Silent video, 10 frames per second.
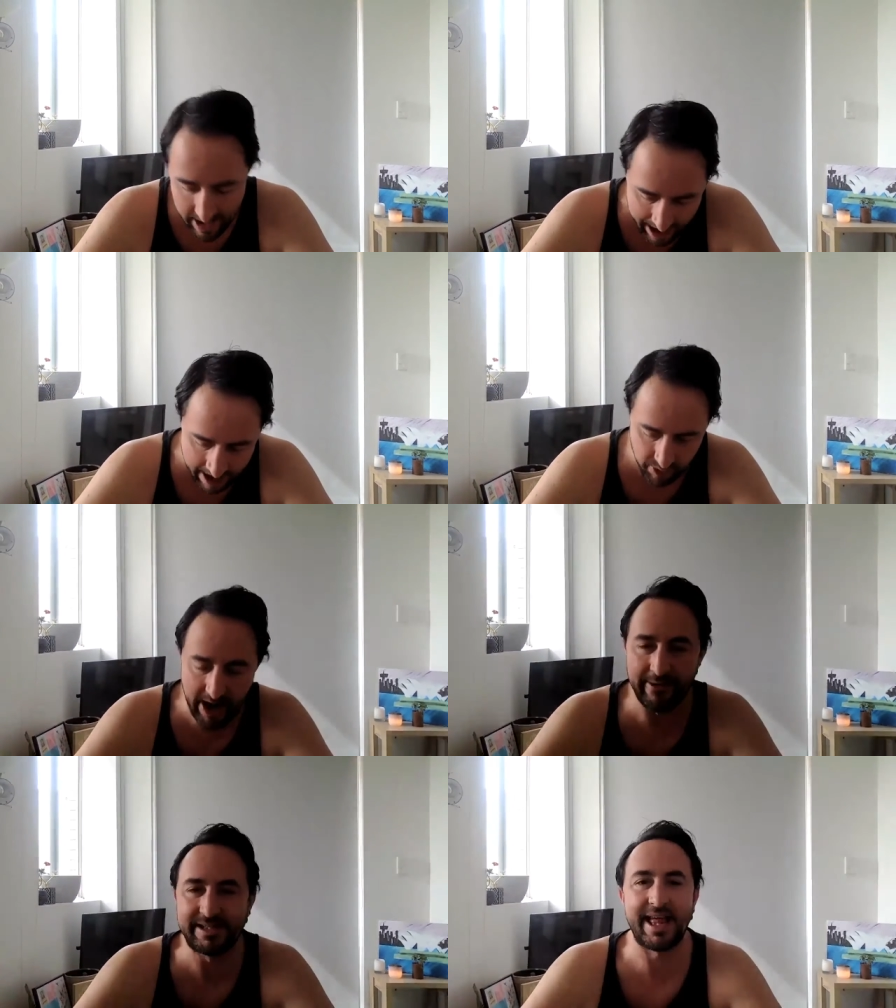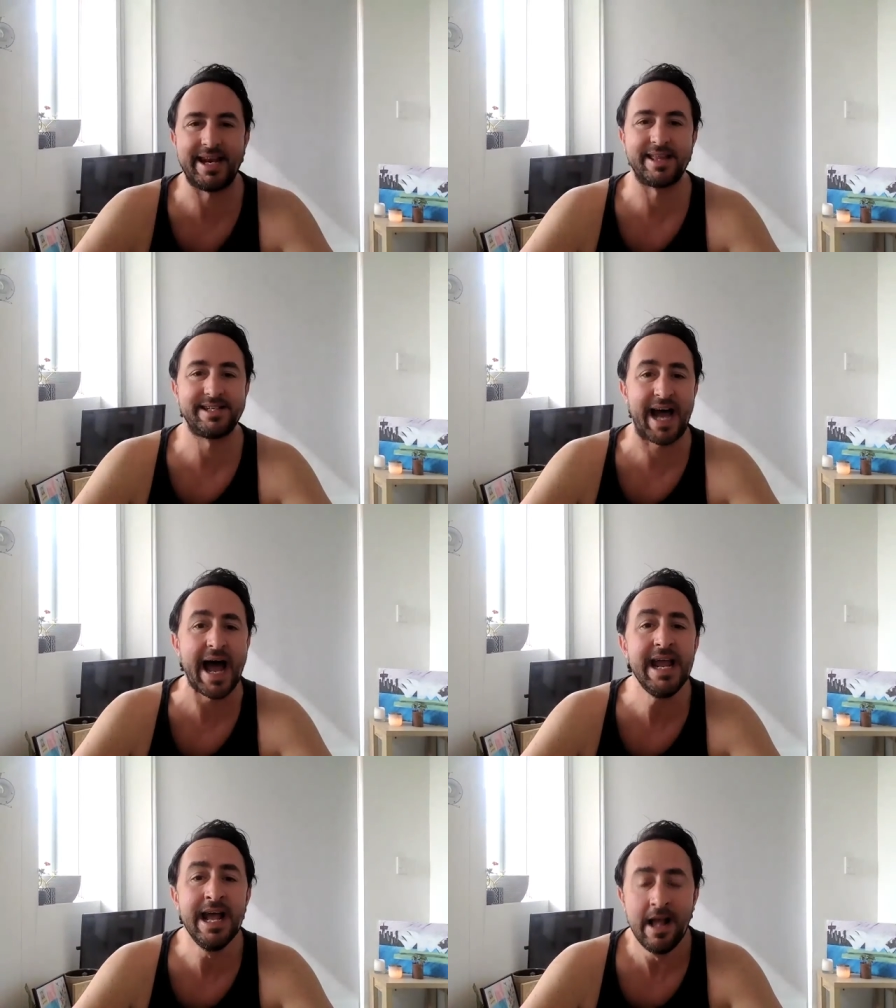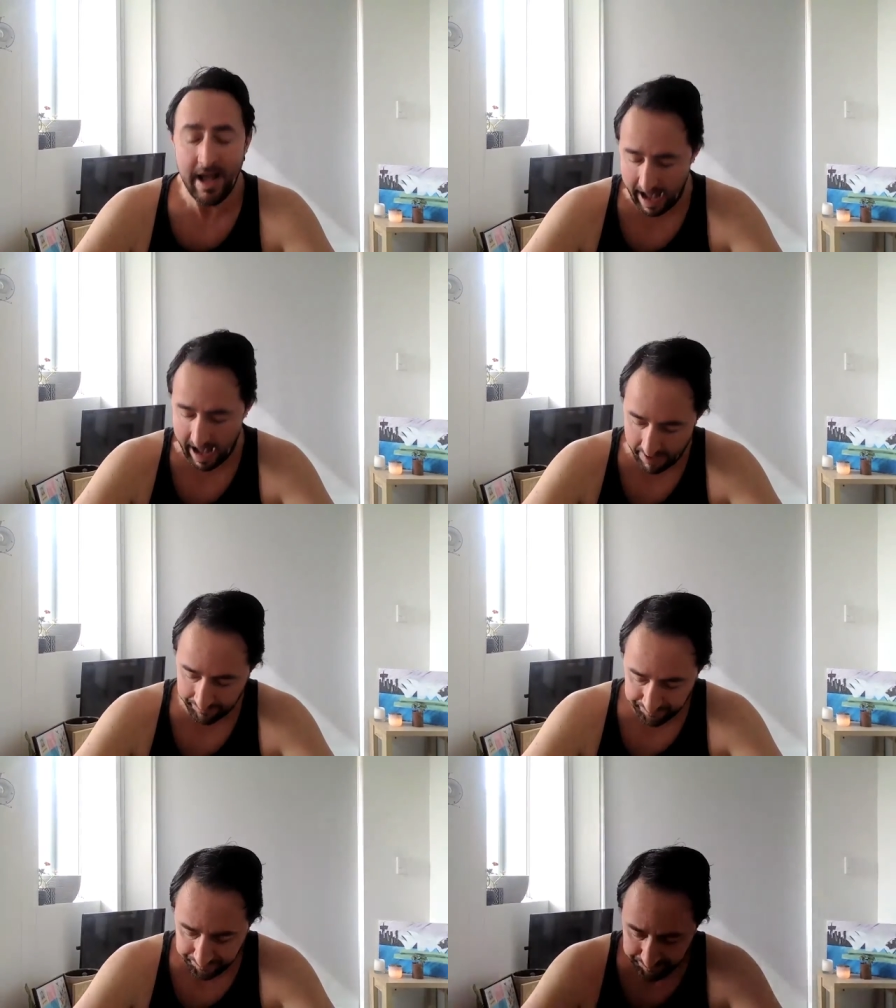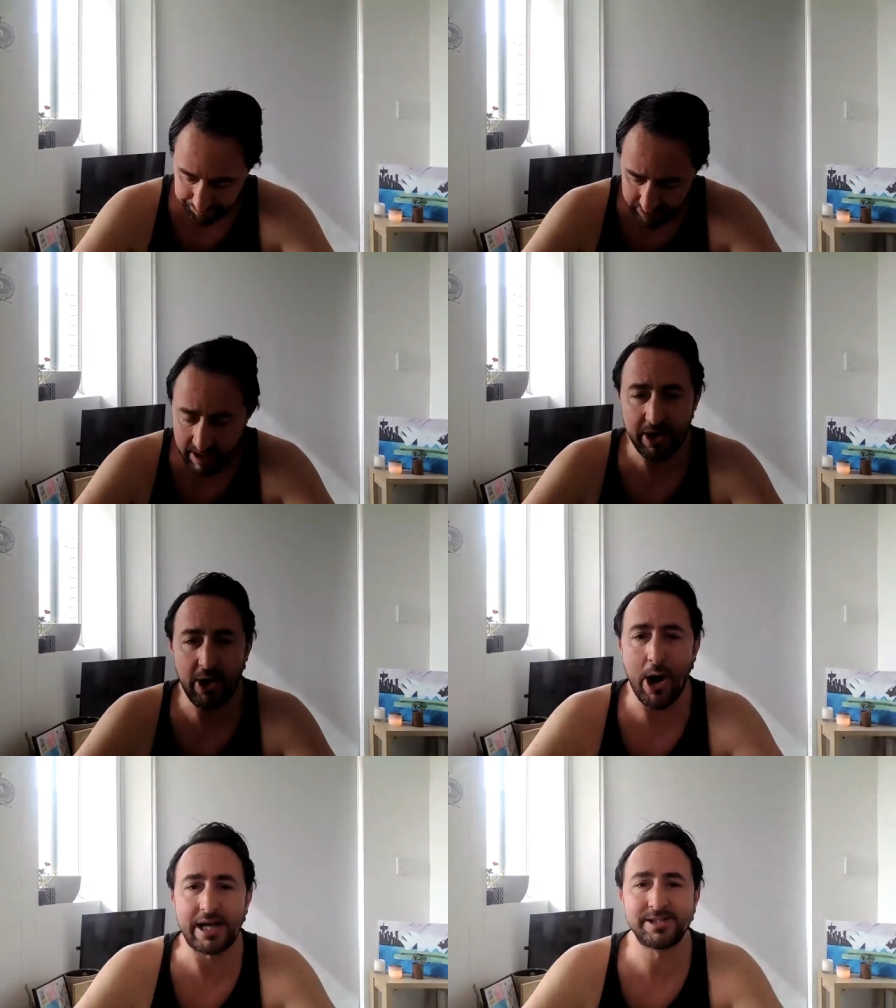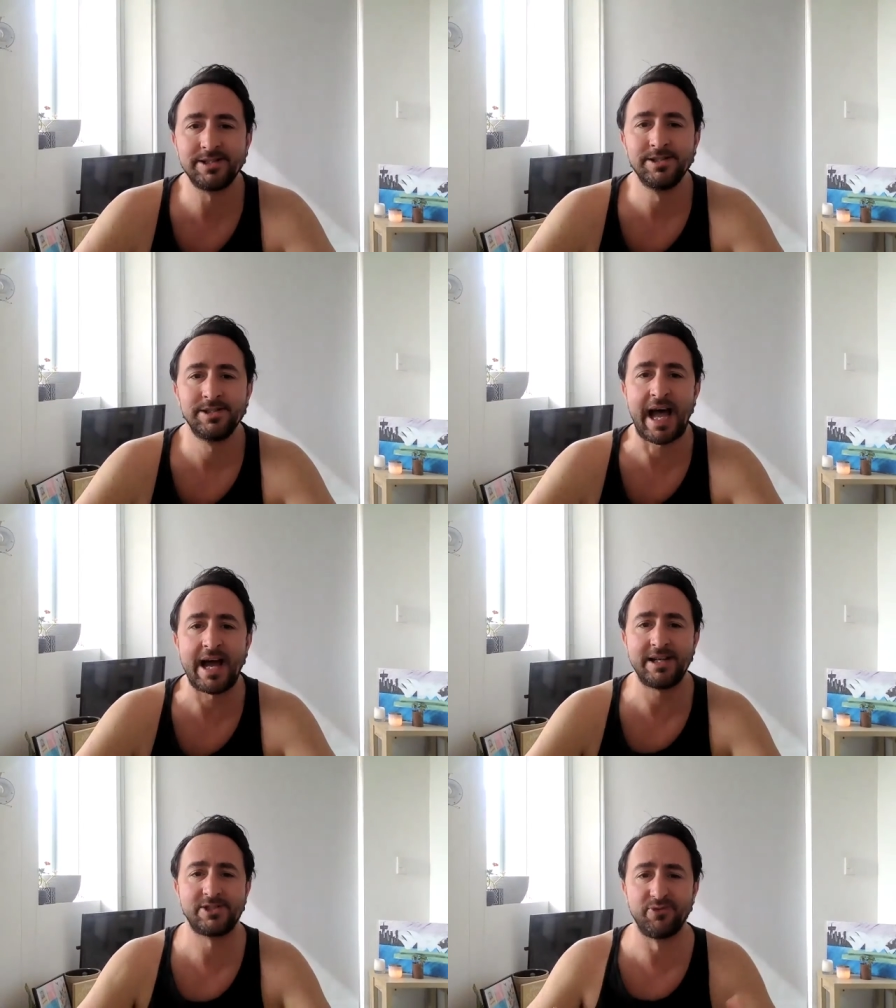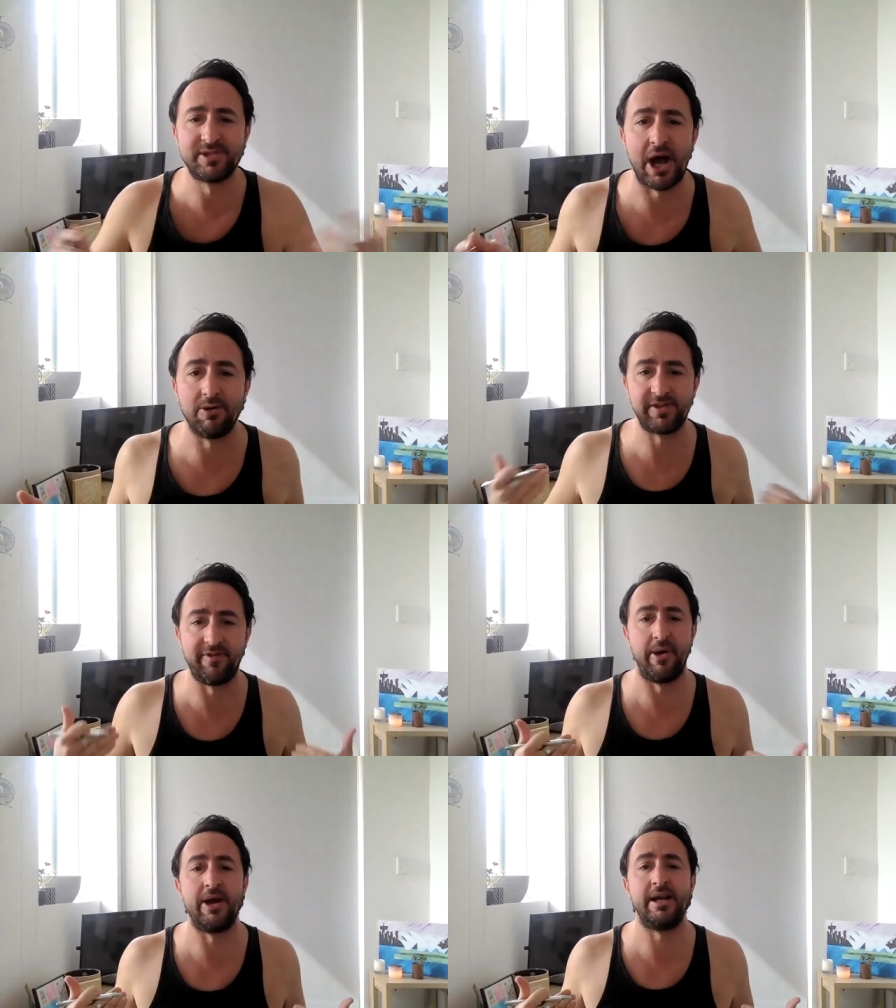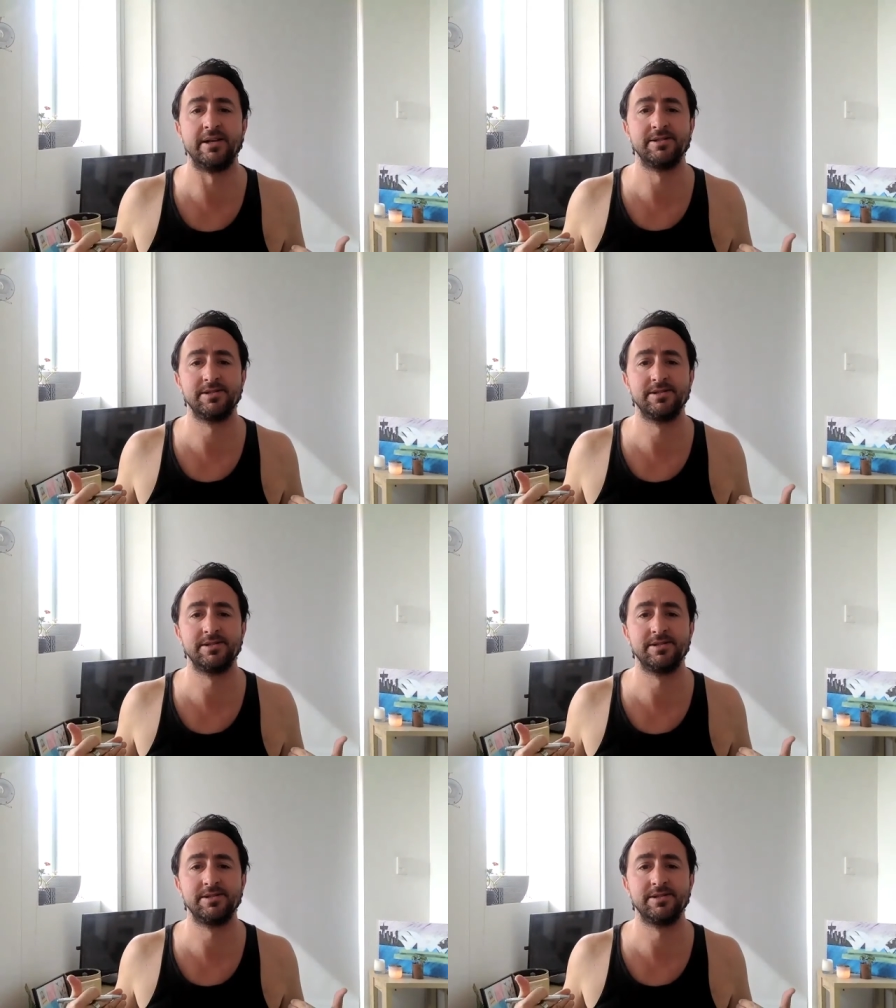We'll go into that another day. But guys, that's results for me.